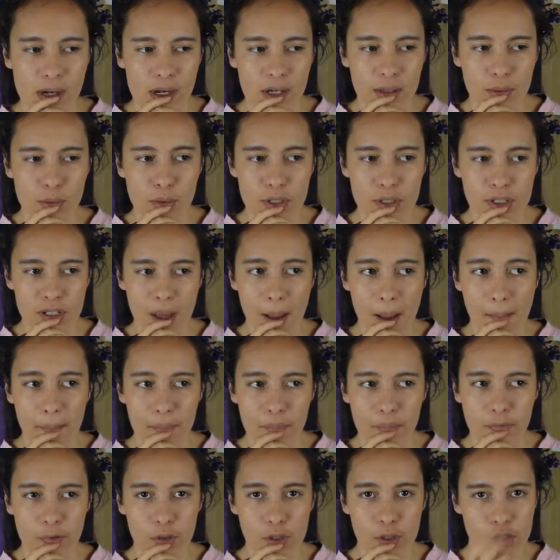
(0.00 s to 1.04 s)

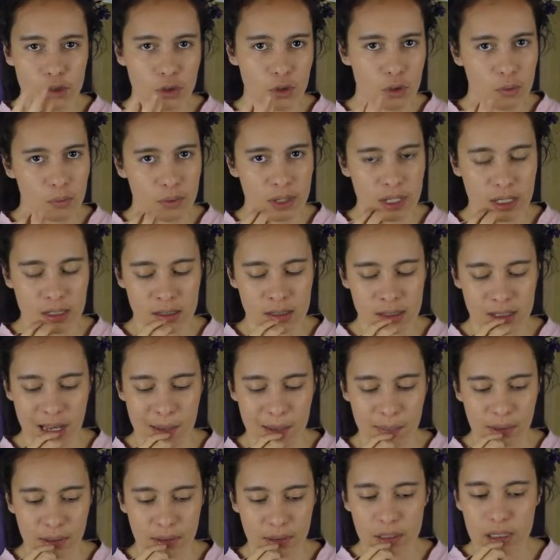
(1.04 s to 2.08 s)
Usopp, for 2 reasons,
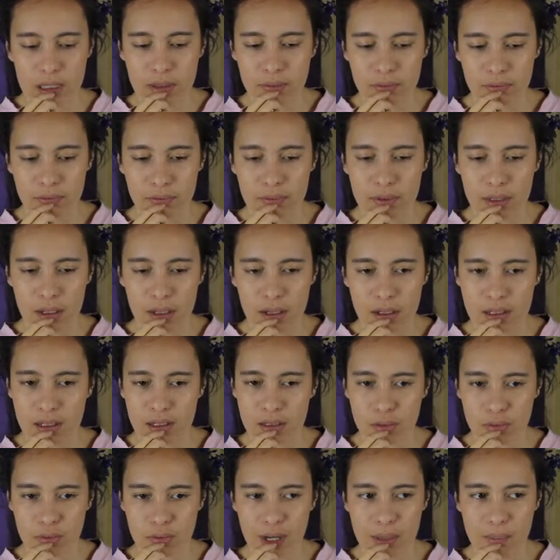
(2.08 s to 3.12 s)
I believe,
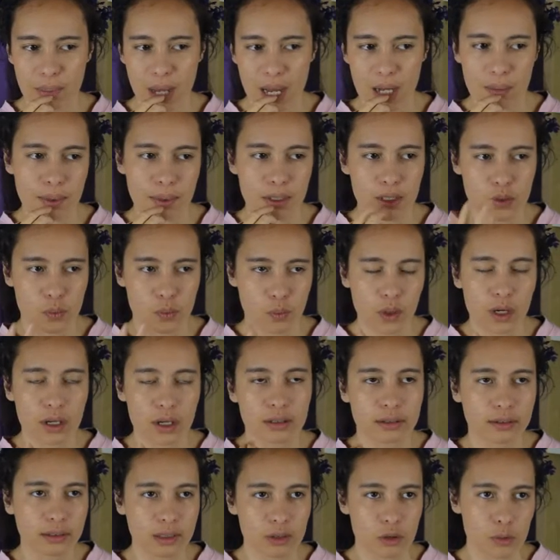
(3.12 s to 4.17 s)
didn't fight back, because
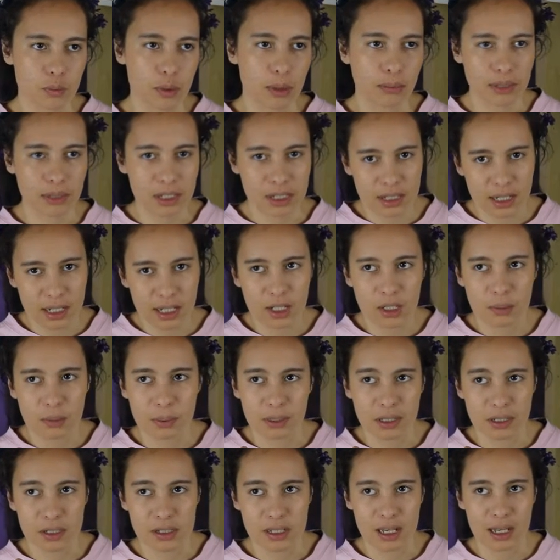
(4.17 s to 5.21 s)
1, he was probably scared,
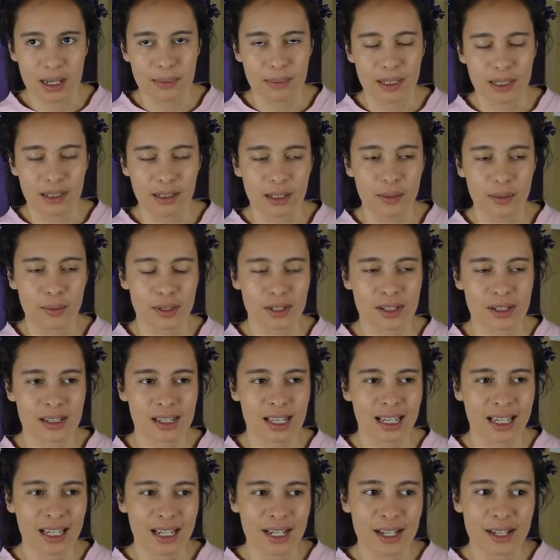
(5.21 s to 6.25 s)
because I mean he
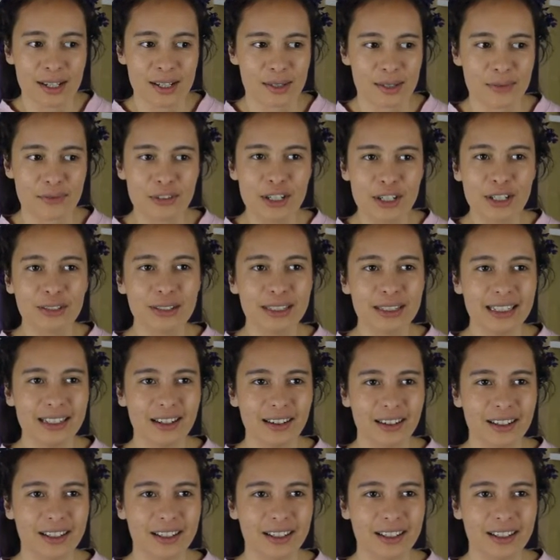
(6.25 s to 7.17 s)
was severely